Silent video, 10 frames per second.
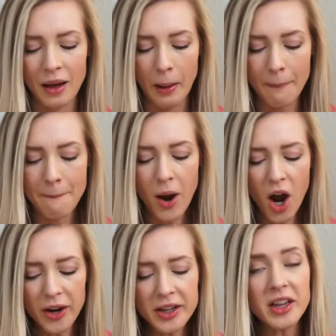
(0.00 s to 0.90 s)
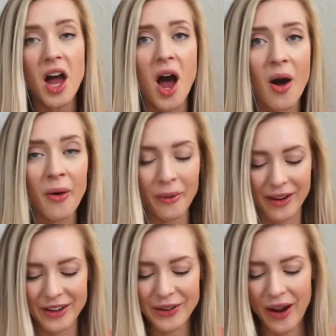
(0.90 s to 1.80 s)
"Margalo!"
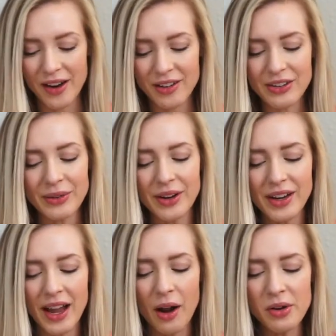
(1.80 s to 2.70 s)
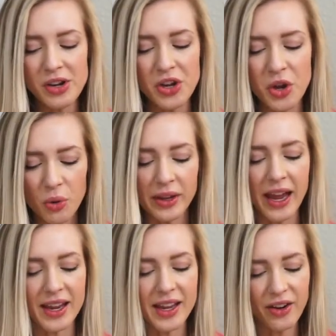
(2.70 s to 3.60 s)
cried Stuart. "How did you
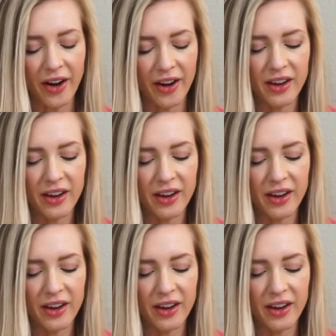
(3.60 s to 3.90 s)
get here?"